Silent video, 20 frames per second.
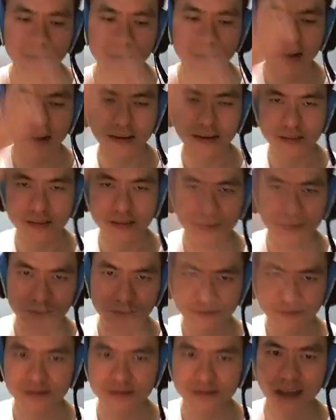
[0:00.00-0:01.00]
I
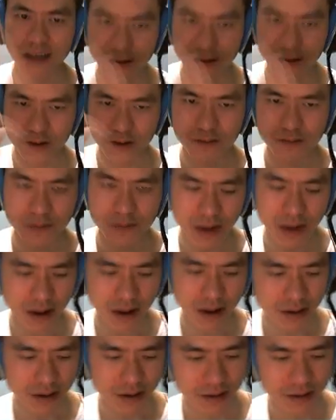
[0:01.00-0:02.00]
sky drop dark.
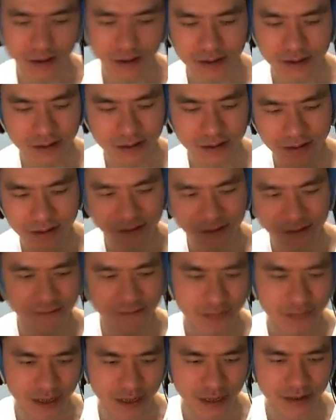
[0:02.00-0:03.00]
It's
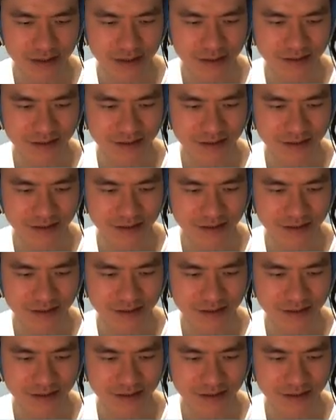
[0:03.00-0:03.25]
just